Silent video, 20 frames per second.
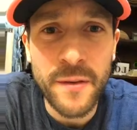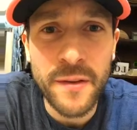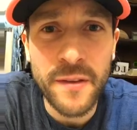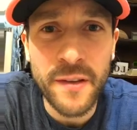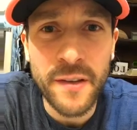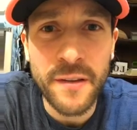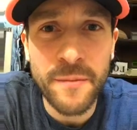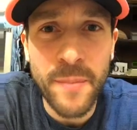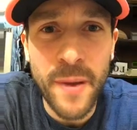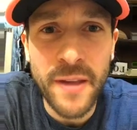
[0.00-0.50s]
It's
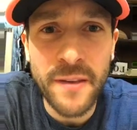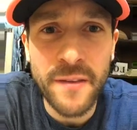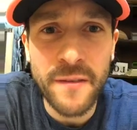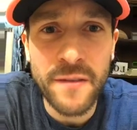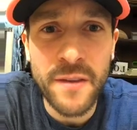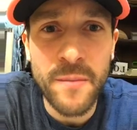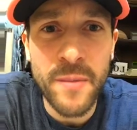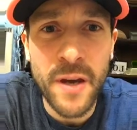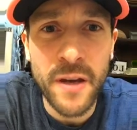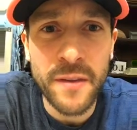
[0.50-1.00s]

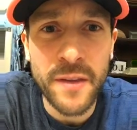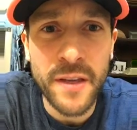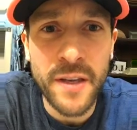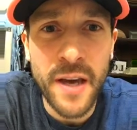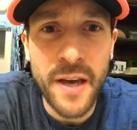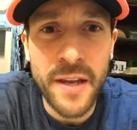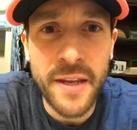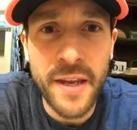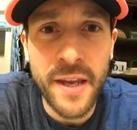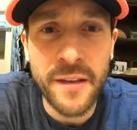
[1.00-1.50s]
expensive to be on the
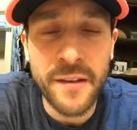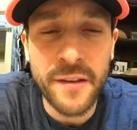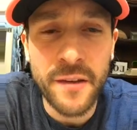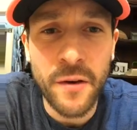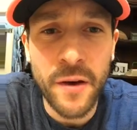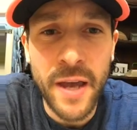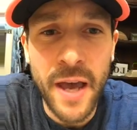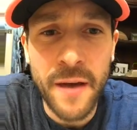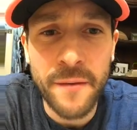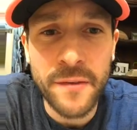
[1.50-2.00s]
cutting edge, so
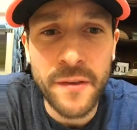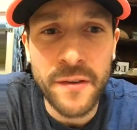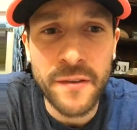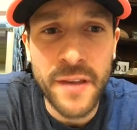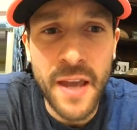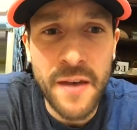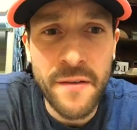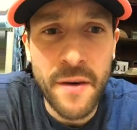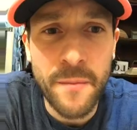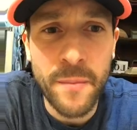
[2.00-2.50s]
I have to
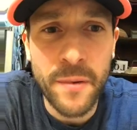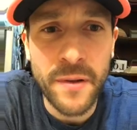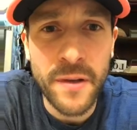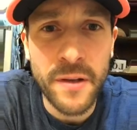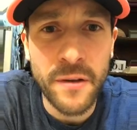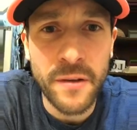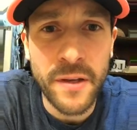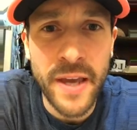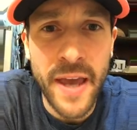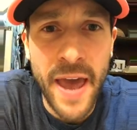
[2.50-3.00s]
save up a
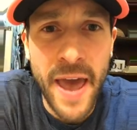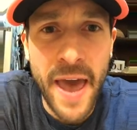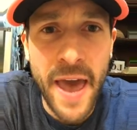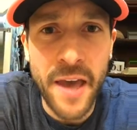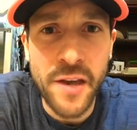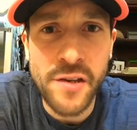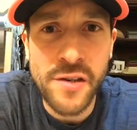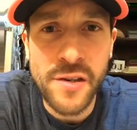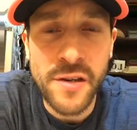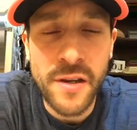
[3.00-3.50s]
little
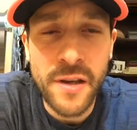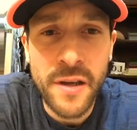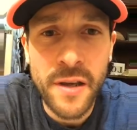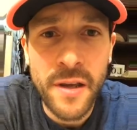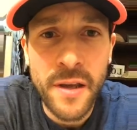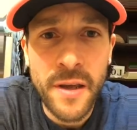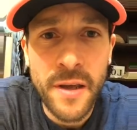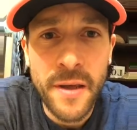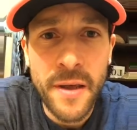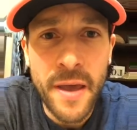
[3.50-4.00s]
cash
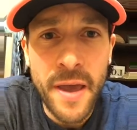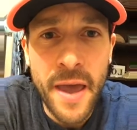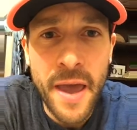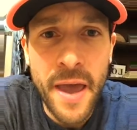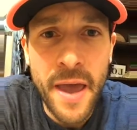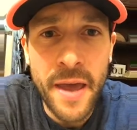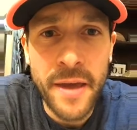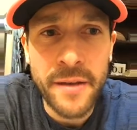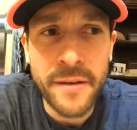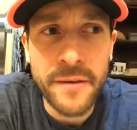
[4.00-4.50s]

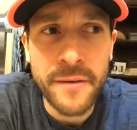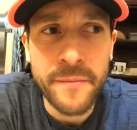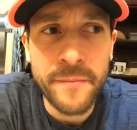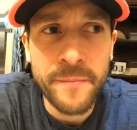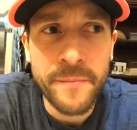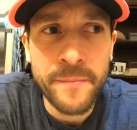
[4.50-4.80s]
and